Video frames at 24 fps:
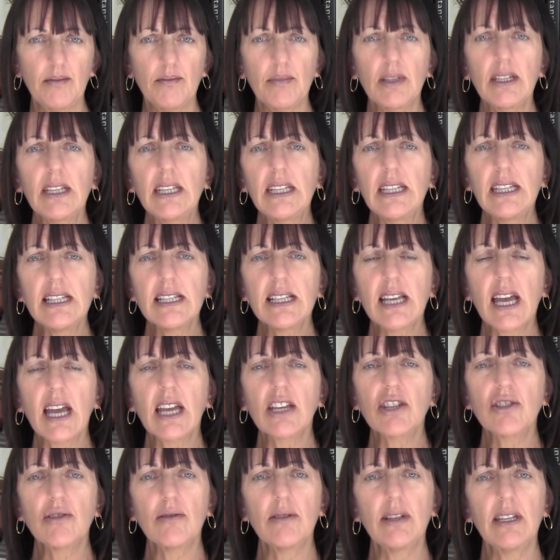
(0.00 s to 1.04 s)
But it is
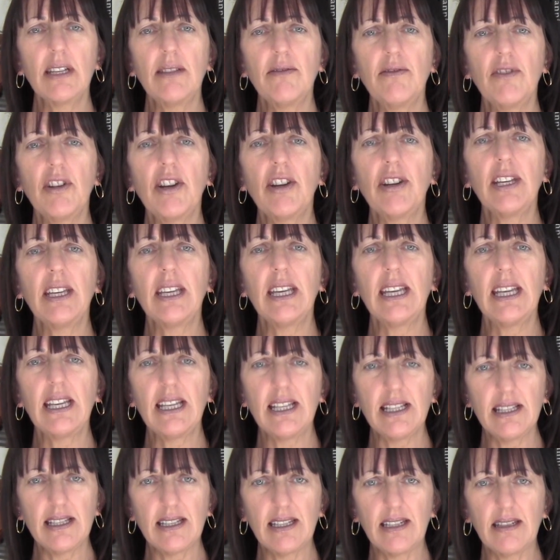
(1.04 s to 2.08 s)
actually very
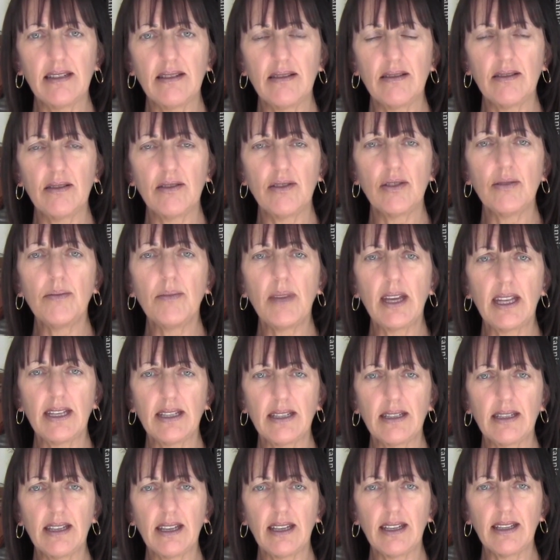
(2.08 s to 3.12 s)
easy to
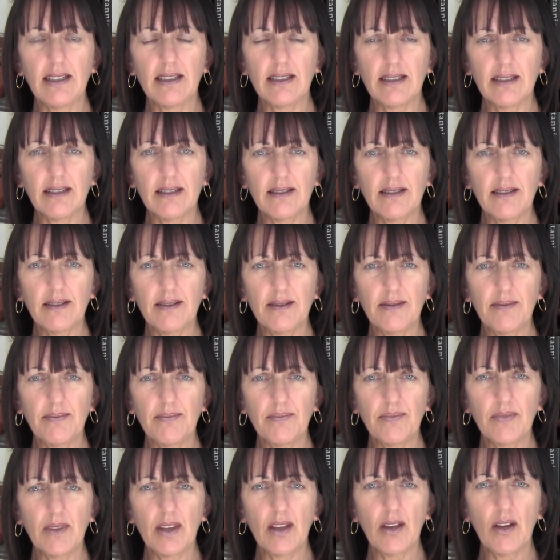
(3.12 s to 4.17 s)
meditate.
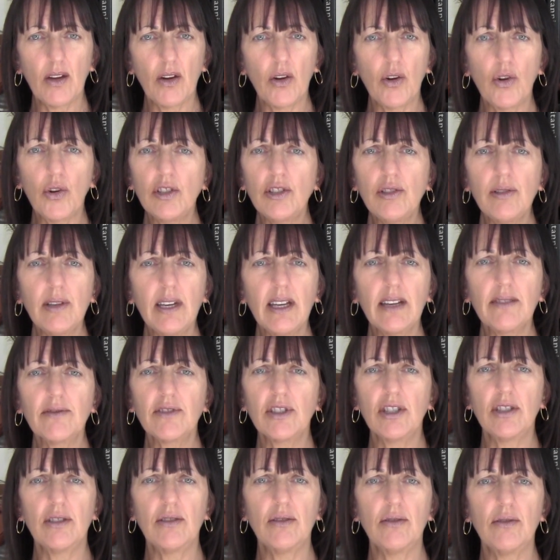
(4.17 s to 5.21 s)
All you have
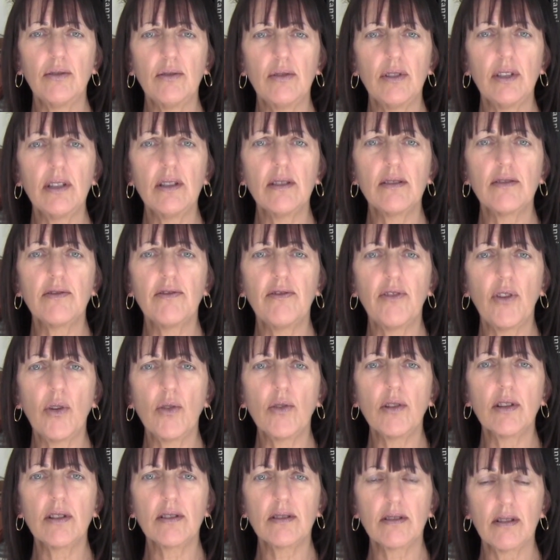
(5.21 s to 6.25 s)
to do is
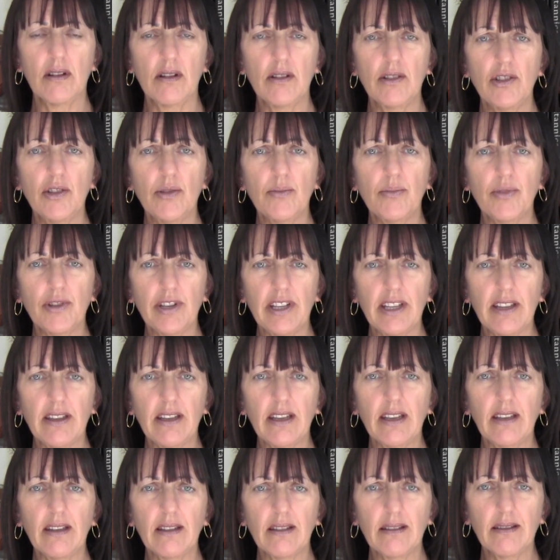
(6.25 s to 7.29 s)
focus on your
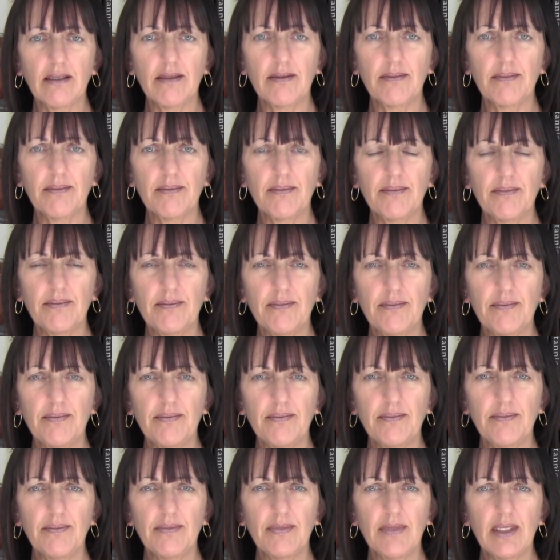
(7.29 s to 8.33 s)
breathing.
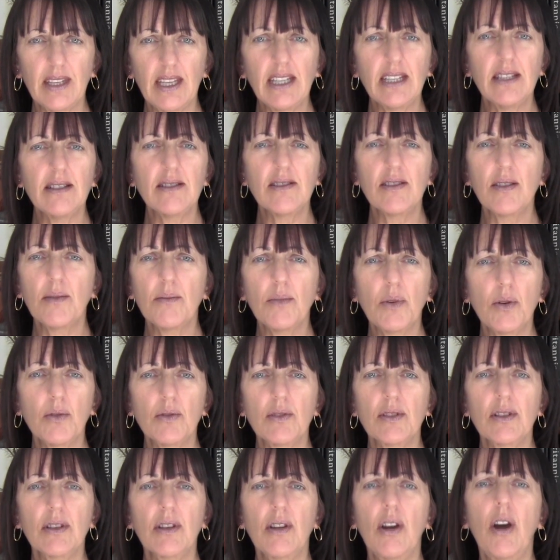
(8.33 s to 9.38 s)
It is the
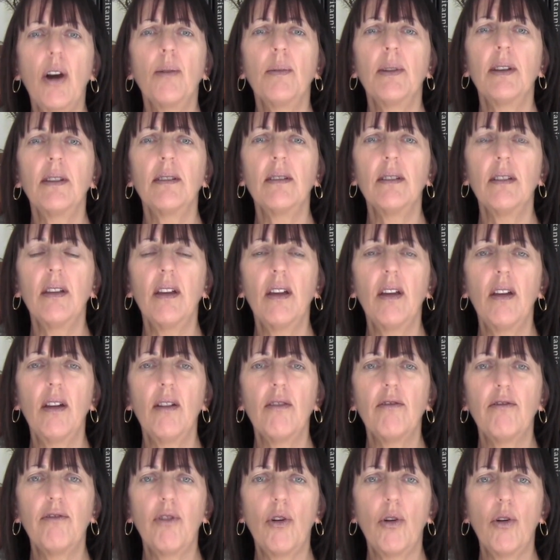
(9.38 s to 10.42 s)
most common
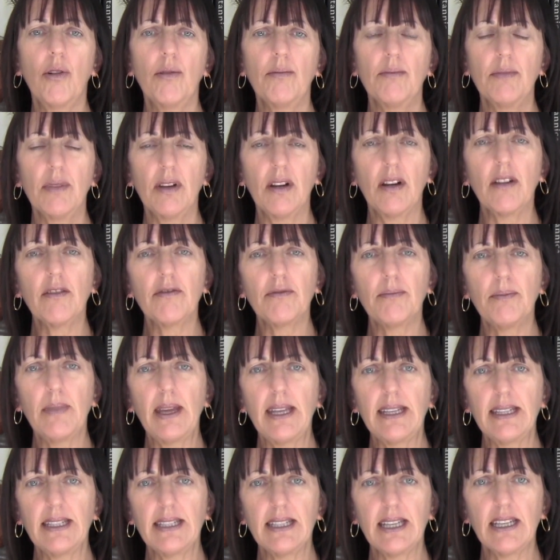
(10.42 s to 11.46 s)
form of
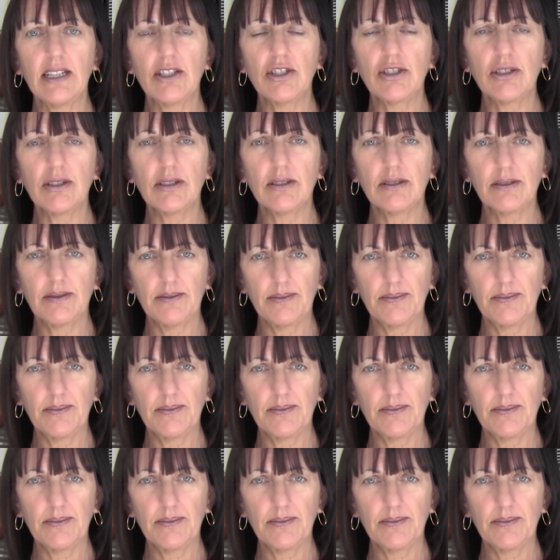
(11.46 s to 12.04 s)
meditation.